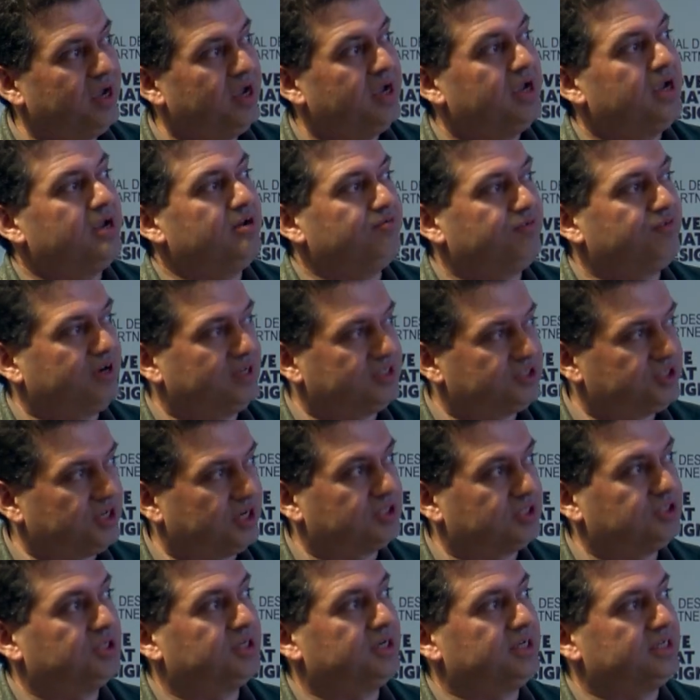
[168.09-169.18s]

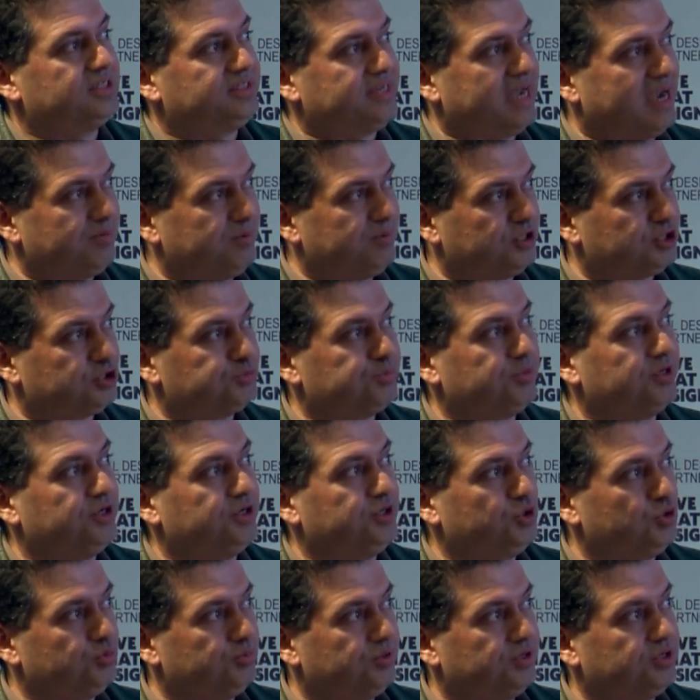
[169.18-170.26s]
infrastructure, establishment,
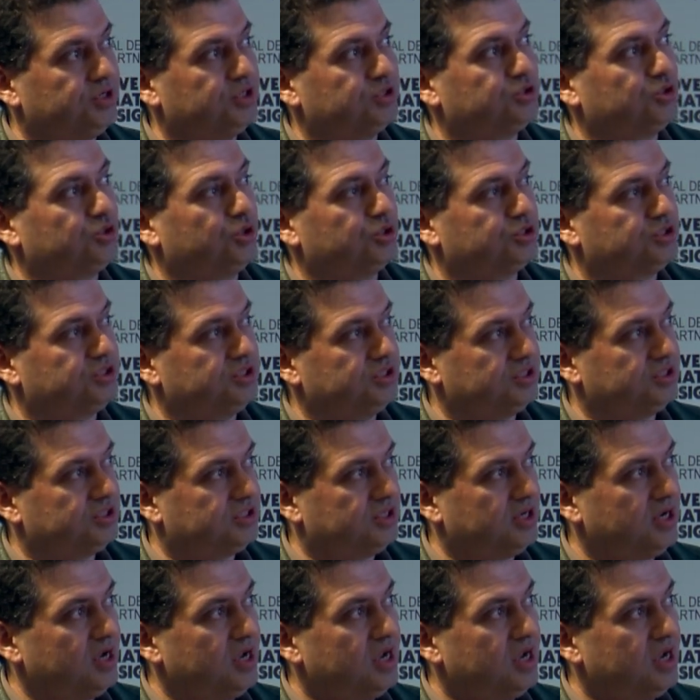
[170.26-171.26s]
human resources,